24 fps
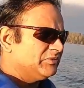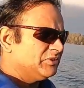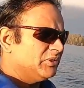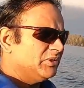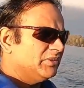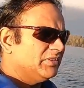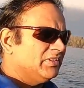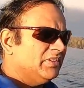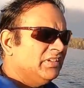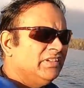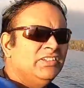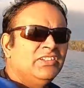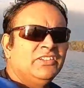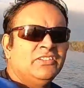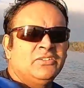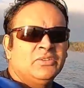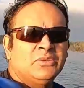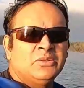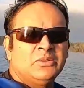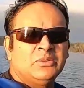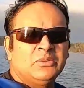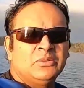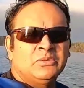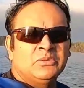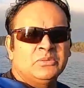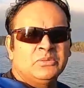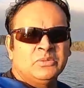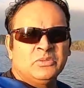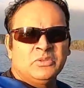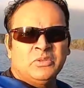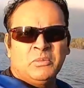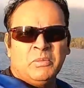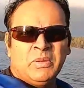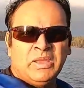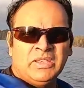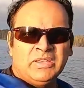so it's easy to
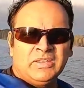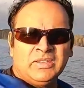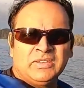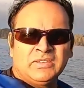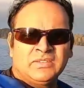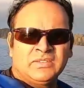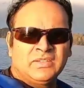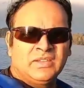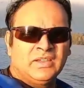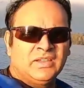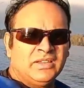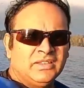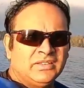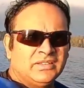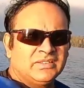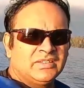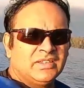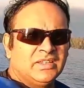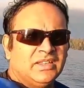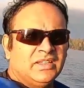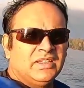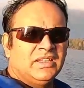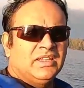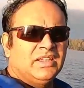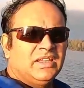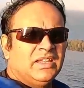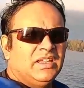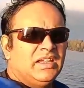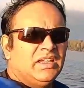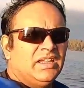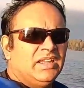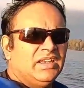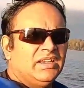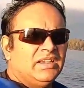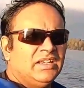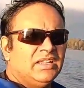do the maintenance task,
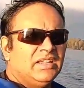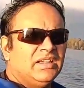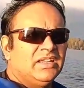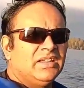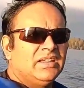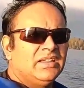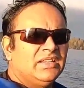and